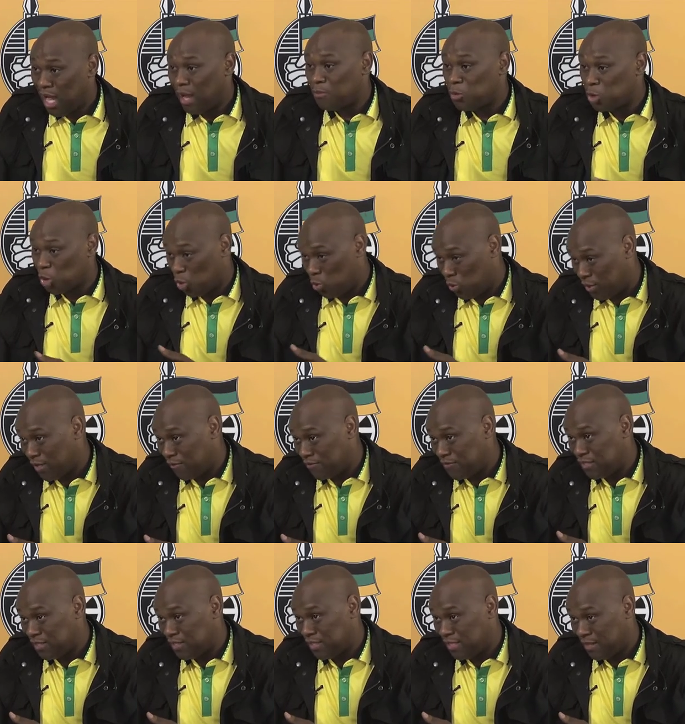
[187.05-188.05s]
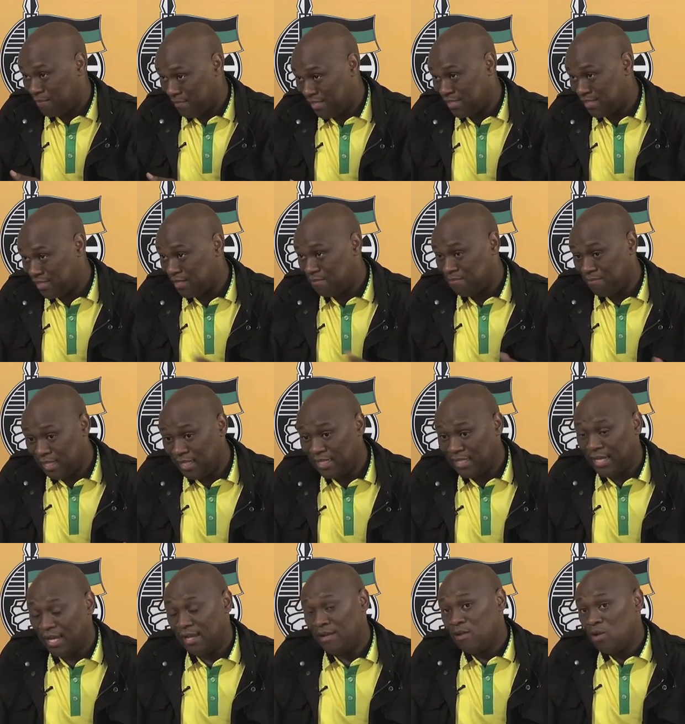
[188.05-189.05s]
I'm sure you would have seen in the mainstream
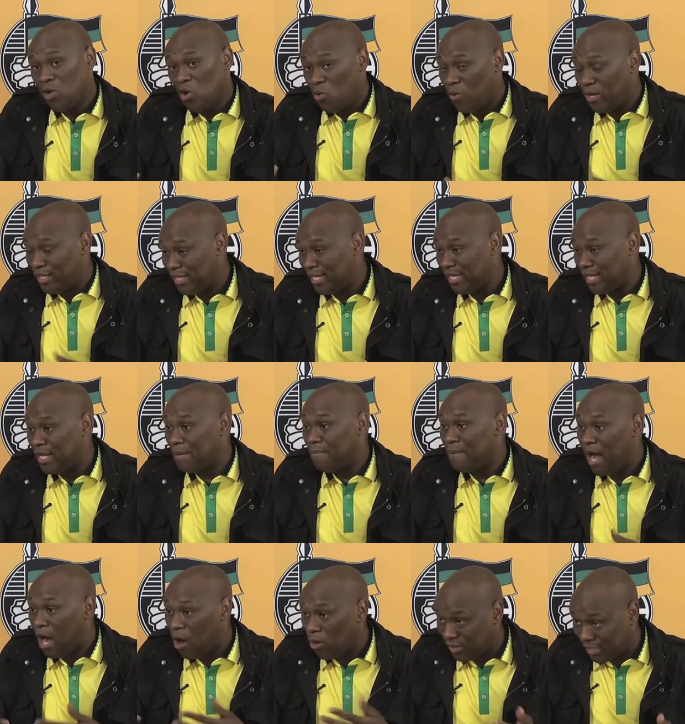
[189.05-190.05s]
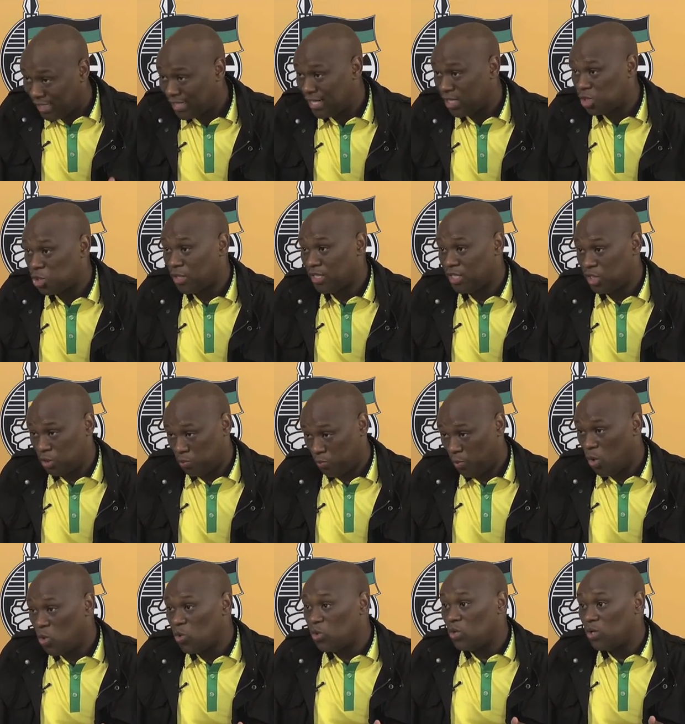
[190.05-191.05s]
media when they came out and actually
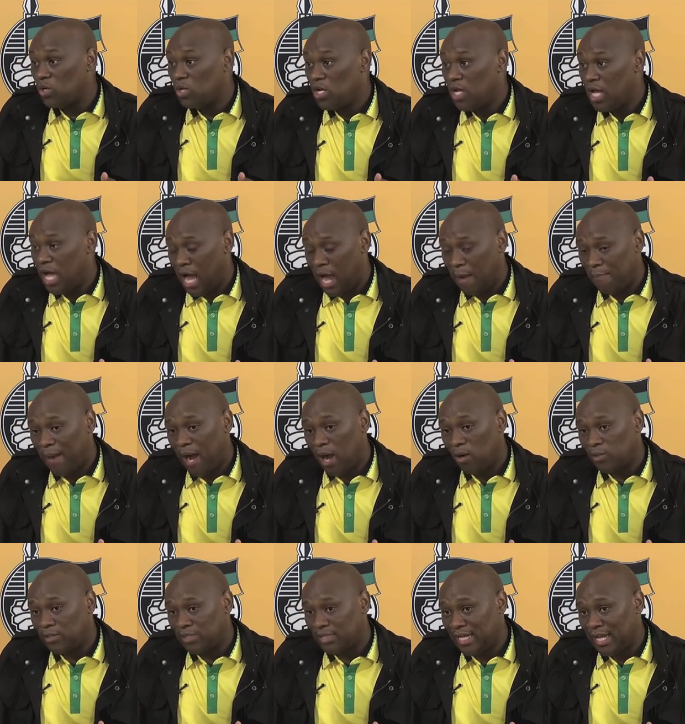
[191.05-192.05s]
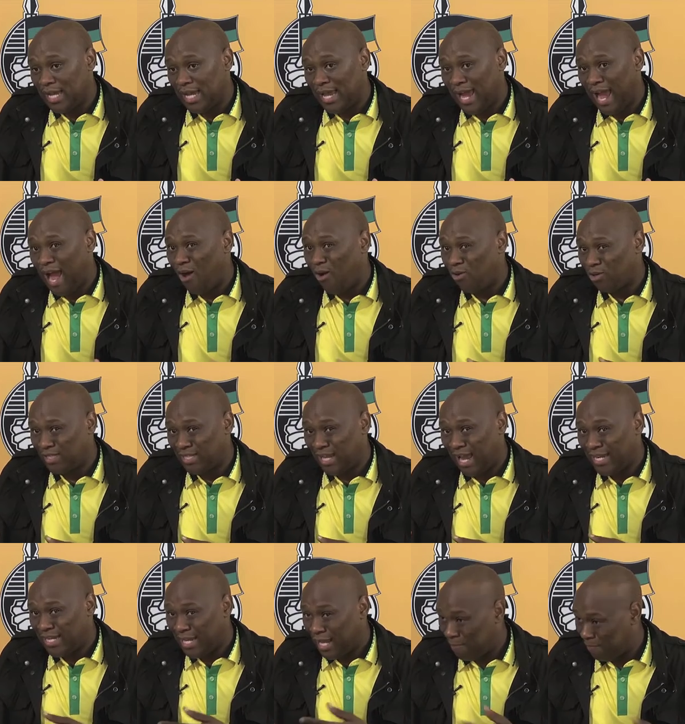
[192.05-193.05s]
spoke about how
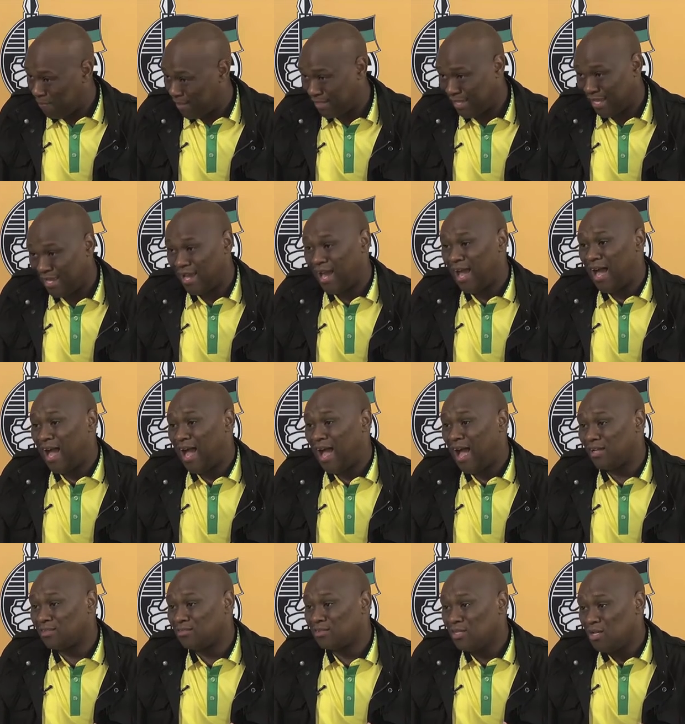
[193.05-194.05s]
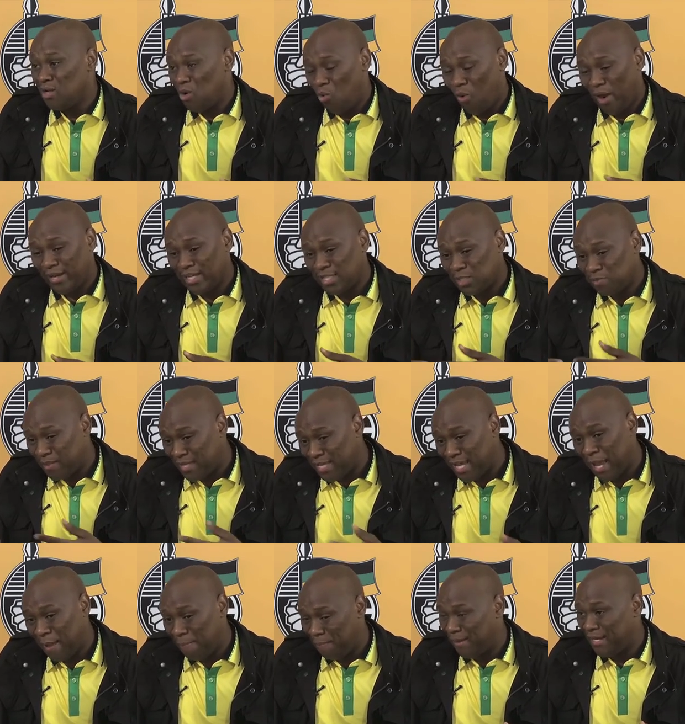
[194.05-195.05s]
unhappy they are, what has been
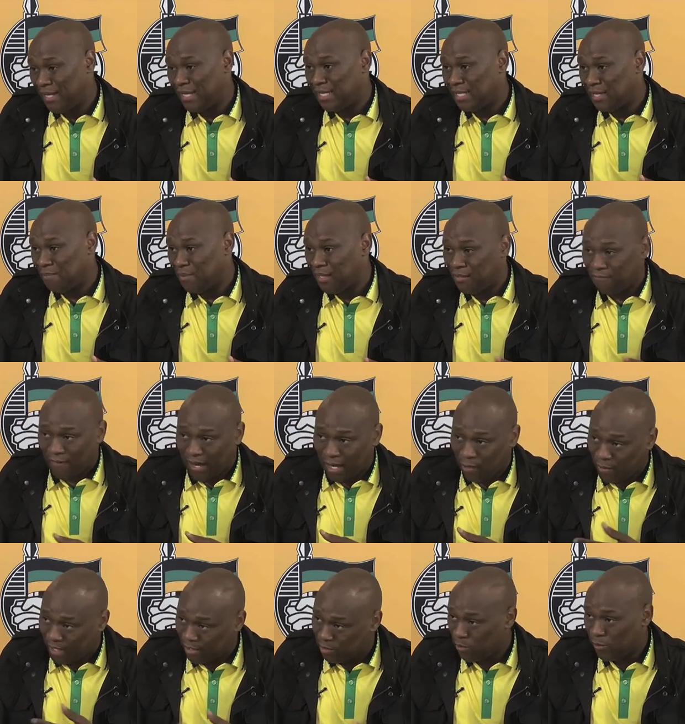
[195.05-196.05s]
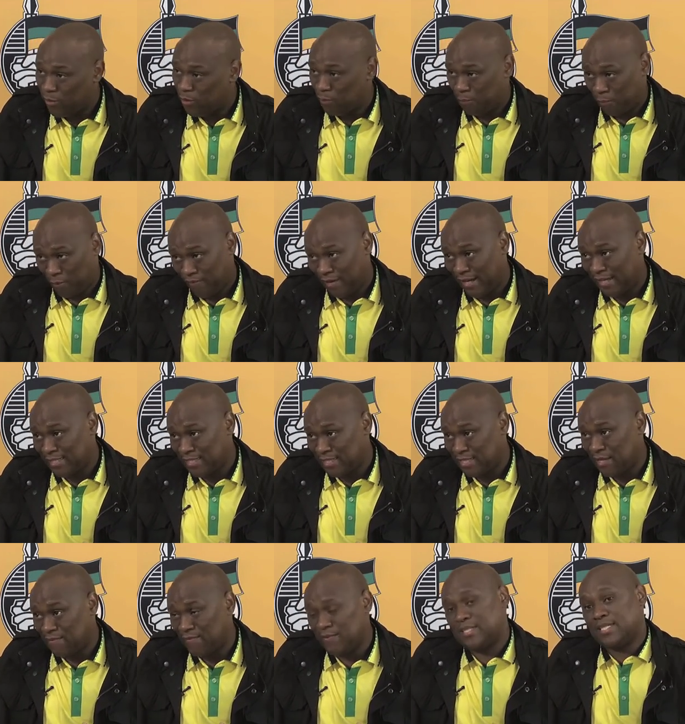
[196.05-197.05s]
happening in the Midvaal where they were not providing
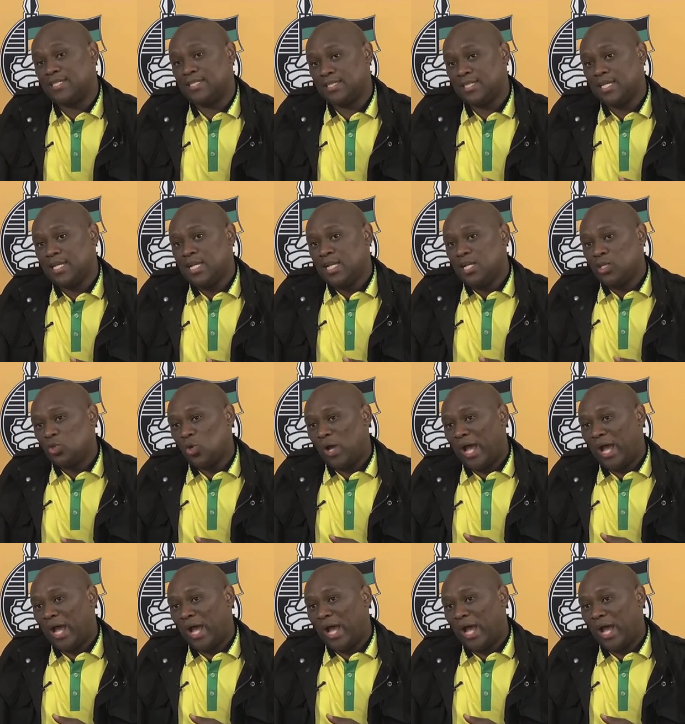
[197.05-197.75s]
services.